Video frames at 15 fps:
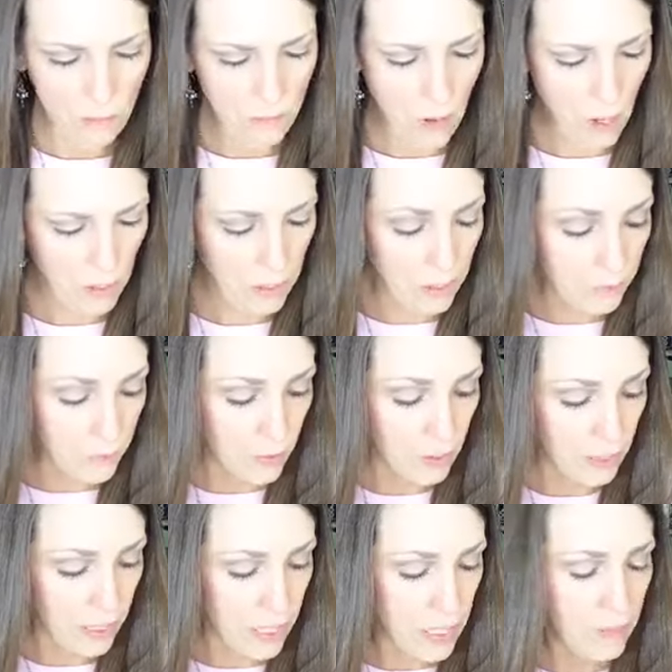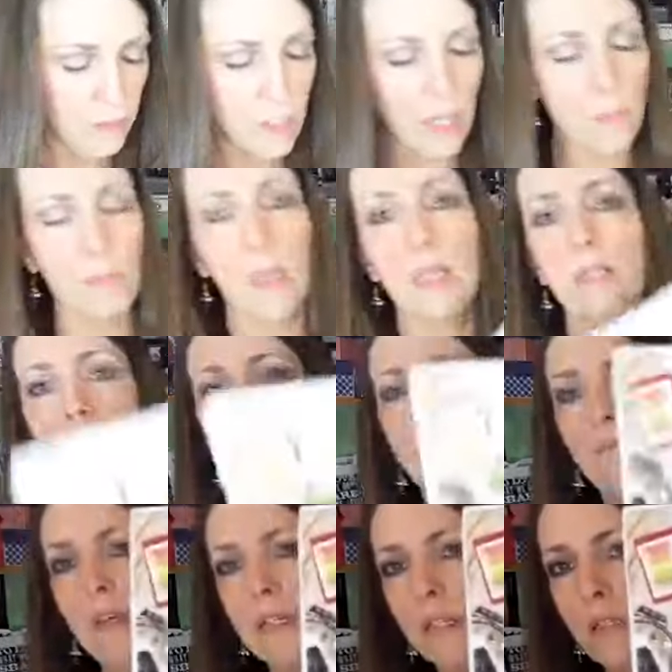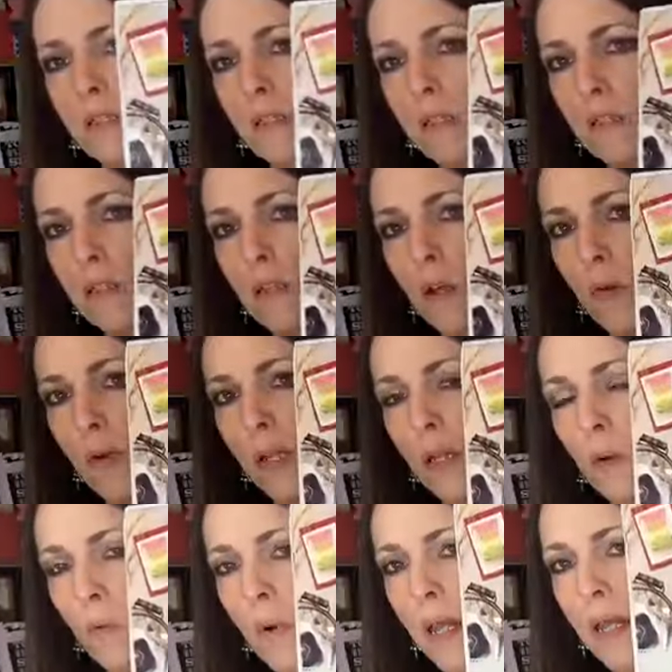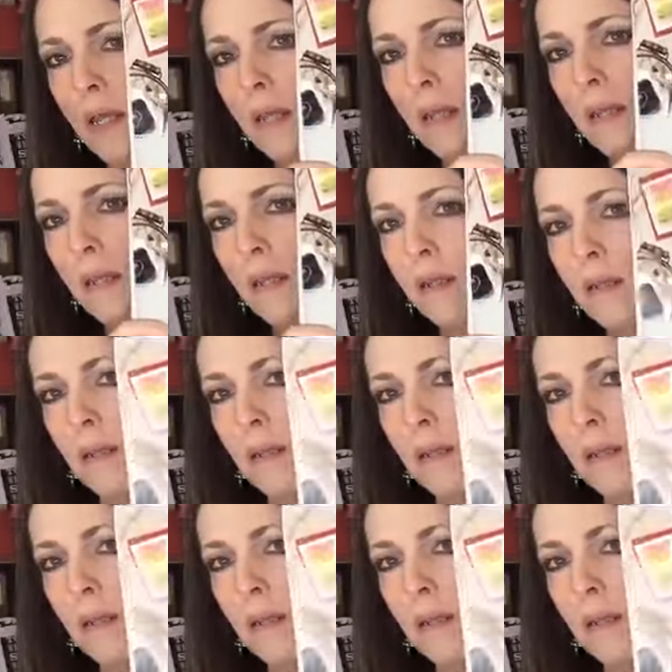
Falling for Leaves and Pleasant Pheasants is going away.